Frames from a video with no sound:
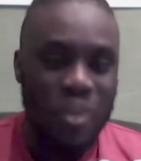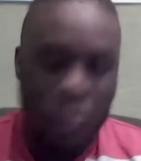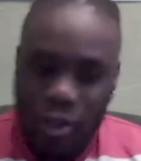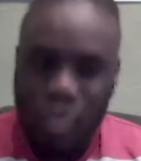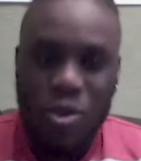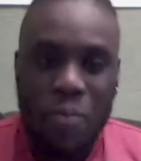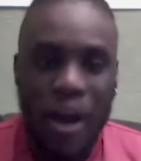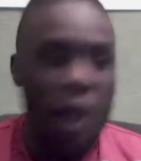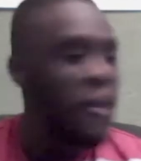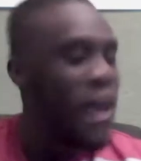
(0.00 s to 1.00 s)
He'll sweep
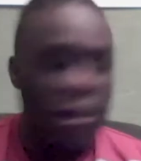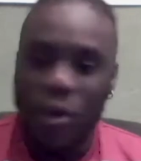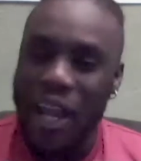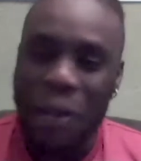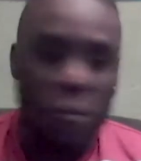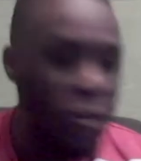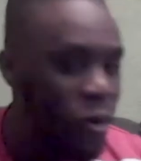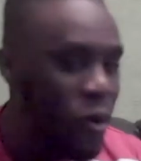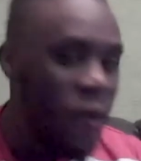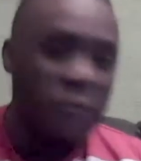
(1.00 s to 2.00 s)
up, he'll get the ball,
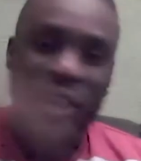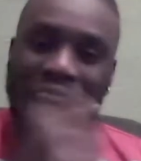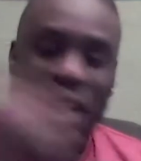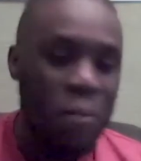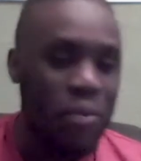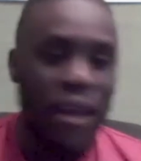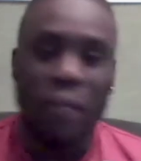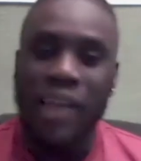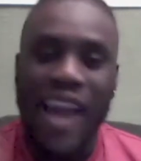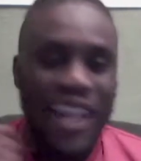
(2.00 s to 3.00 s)
hit them, break them
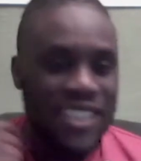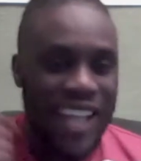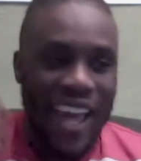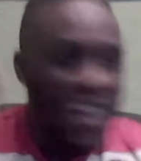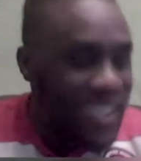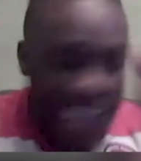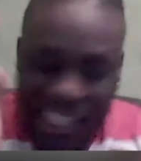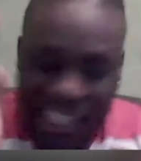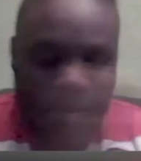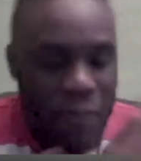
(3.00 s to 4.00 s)
lines. Like, that's
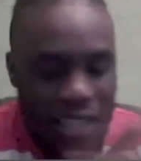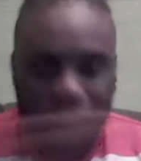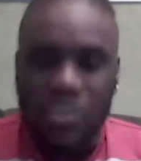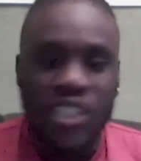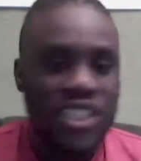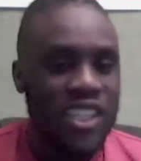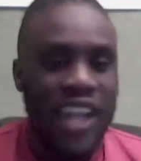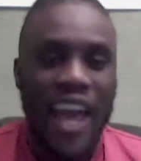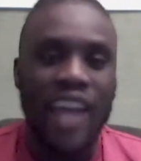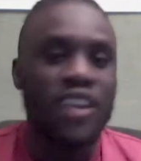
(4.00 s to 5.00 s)
his best position.
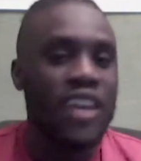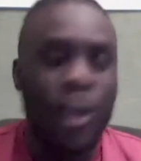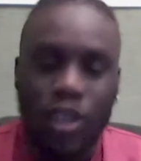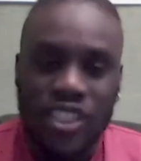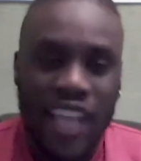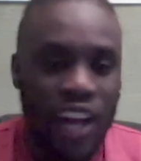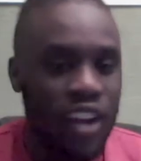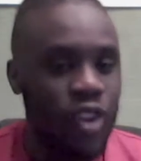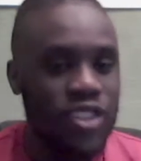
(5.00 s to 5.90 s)
Like, Conte, under Conte.